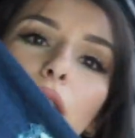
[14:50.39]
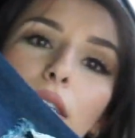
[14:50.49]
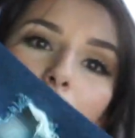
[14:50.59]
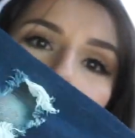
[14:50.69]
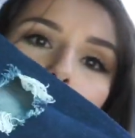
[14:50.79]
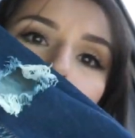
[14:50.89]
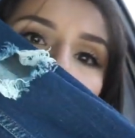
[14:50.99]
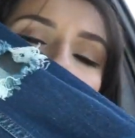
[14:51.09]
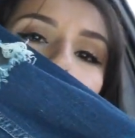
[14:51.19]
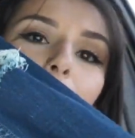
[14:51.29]
Looks like this.
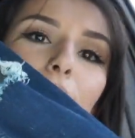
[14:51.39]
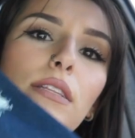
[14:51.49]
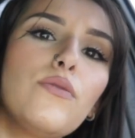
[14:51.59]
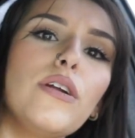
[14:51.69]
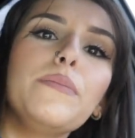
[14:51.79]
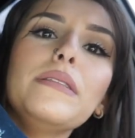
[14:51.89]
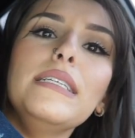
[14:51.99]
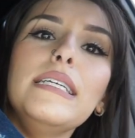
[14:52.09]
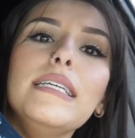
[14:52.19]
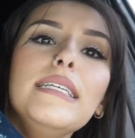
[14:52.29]
Has like the ripped
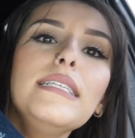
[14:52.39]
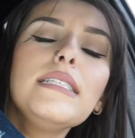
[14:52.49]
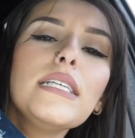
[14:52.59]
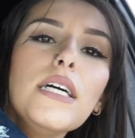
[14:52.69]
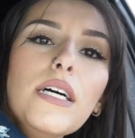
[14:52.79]
knees,